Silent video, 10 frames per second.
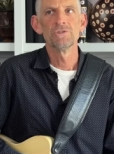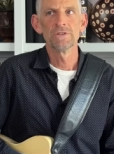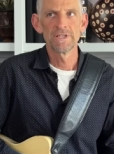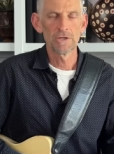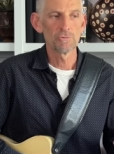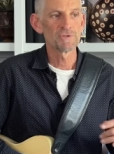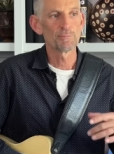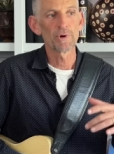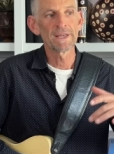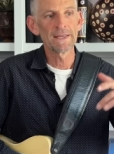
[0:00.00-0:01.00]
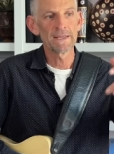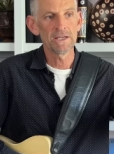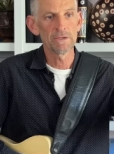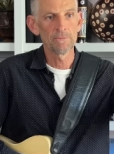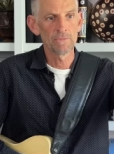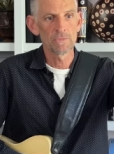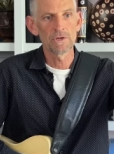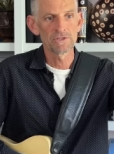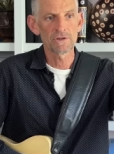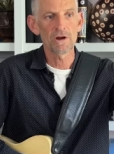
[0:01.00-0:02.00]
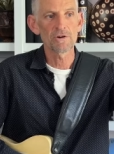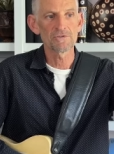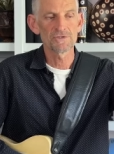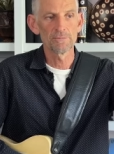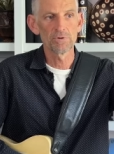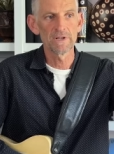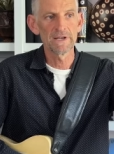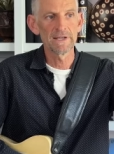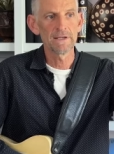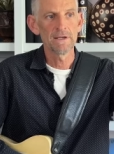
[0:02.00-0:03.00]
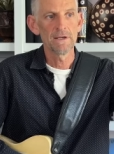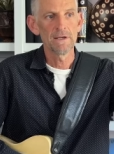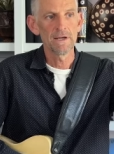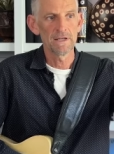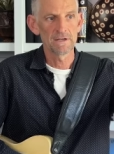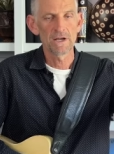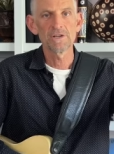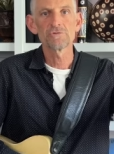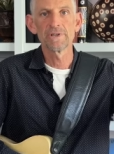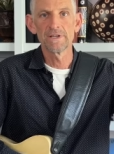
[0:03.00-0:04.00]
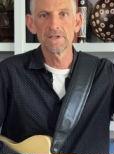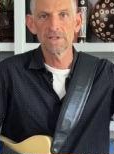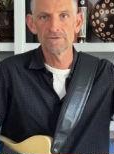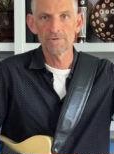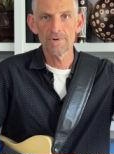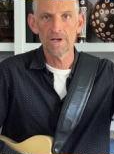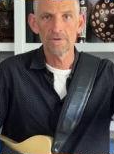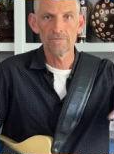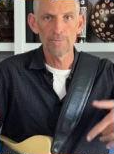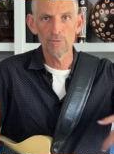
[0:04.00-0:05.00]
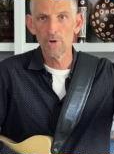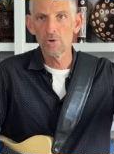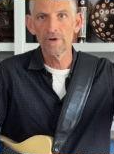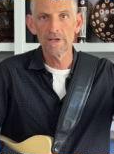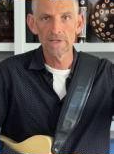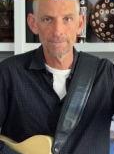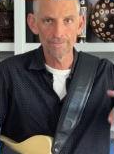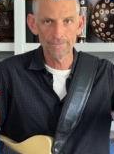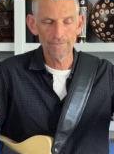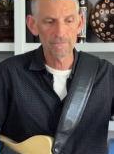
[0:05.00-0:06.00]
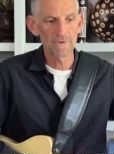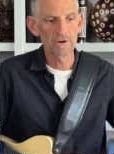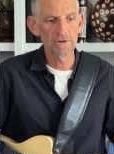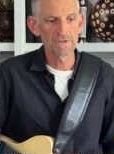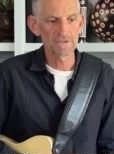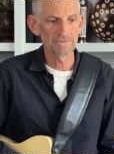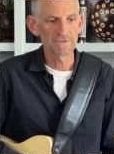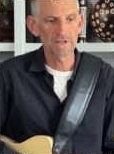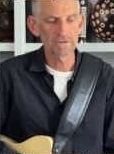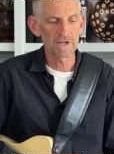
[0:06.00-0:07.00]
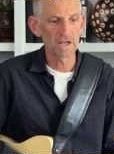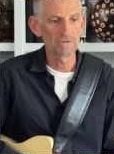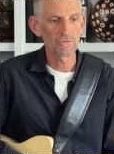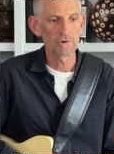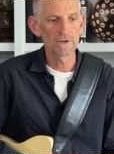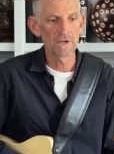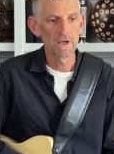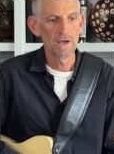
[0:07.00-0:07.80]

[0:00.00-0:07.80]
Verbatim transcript: Leo was bringing him guitars to play at country gigs around Pomona and areas of Southern California.